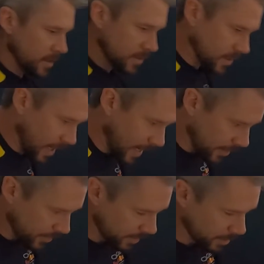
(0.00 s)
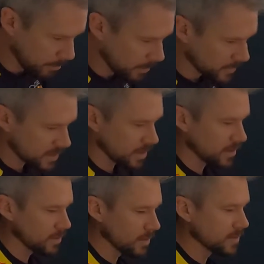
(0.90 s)
So I got the
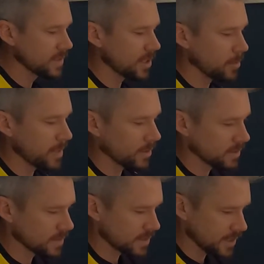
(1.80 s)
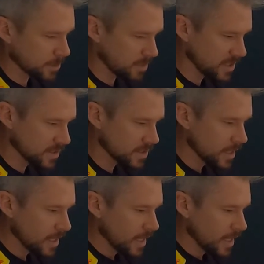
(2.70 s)
MOZA load cell pedals, the CSPs.